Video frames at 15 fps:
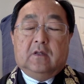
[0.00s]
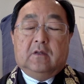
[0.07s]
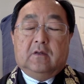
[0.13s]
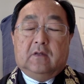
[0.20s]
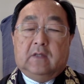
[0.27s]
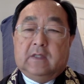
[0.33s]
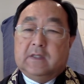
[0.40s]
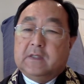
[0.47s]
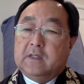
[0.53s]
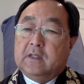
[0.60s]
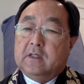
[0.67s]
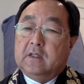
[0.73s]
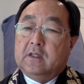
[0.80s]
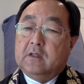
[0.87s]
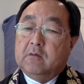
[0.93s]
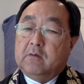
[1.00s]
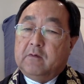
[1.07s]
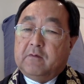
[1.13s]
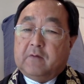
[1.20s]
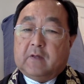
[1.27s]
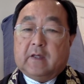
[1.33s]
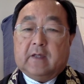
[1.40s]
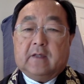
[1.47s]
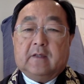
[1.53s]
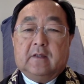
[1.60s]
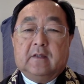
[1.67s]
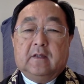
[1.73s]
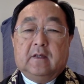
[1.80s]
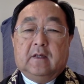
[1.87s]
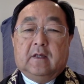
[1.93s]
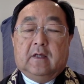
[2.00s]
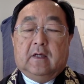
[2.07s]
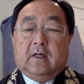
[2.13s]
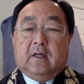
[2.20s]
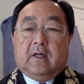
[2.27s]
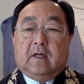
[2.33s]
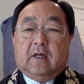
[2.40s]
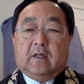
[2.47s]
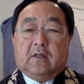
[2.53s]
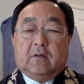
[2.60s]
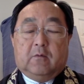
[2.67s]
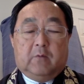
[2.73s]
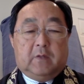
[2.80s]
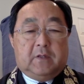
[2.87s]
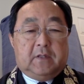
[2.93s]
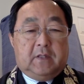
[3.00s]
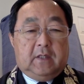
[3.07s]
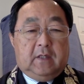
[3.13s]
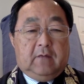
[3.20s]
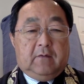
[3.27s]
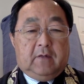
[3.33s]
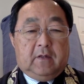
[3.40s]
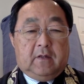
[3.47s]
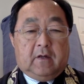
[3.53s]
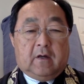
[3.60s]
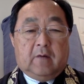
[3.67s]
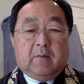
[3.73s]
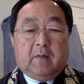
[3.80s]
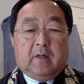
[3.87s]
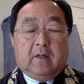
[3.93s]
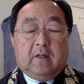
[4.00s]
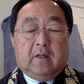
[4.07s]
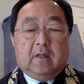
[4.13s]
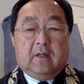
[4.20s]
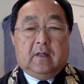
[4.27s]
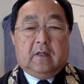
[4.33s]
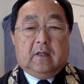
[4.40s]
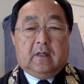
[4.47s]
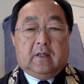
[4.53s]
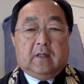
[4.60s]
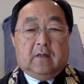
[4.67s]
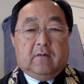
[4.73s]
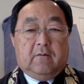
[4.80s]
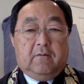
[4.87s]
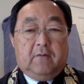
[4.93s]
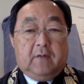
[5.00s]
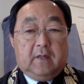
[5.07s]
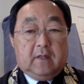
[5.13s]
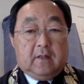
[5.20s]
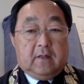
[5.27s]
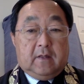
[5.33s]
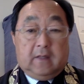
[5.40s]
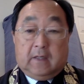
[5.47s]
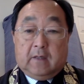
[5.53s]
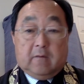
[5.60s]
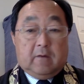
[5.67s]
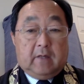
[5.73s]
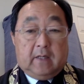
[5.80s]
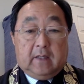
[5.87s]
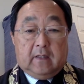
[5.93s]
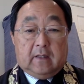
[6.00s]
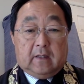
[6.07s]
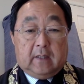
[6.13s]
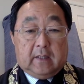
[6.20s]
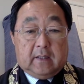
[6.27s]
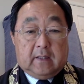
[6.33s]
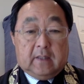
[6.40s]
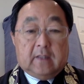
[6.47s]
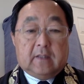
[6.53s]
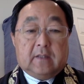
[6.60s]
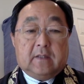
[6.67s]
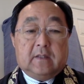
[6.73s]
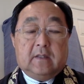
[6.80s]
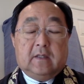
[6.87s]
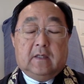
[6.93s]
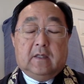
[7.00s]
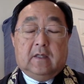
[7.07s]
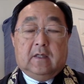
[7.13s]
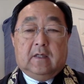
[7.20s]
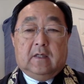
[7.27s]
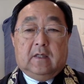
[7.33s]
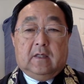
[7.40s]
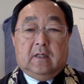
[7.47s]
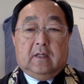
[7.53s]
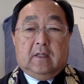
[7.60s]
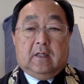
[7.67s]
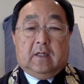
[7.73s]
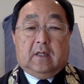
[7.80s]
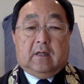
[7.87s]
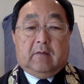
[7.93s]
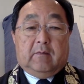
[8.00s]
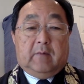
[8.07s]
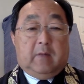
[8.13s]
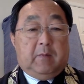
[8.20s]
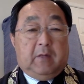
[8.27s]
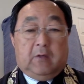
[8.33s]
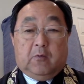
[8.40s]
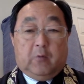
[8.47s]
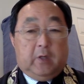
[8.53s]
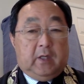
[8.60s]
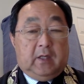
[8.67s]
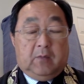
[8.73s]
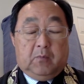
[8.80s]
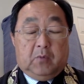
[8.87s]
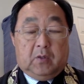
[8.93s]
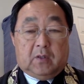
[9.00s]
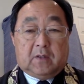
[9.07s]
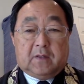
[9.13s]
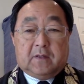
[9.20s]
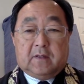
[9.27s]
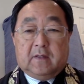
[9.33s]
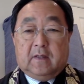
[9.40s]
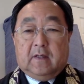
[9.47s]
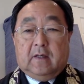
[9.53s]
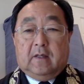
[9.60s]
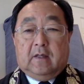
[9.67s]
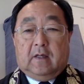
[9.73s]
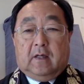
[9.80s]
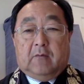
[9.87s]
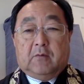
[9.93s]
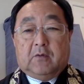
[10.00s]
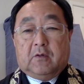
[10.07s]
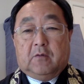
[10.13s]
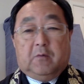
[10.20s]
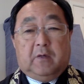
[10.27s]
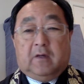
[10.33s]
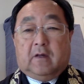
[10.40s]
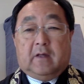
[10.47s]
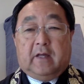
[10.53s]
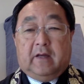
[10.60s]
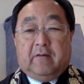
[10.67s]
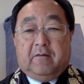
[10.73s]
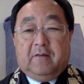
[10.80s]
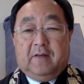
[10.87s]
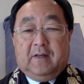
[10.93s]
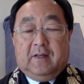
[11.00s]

to listen, to reflect, to receive the Dharma via the internet like this, maybe reading books. I'm sure we all have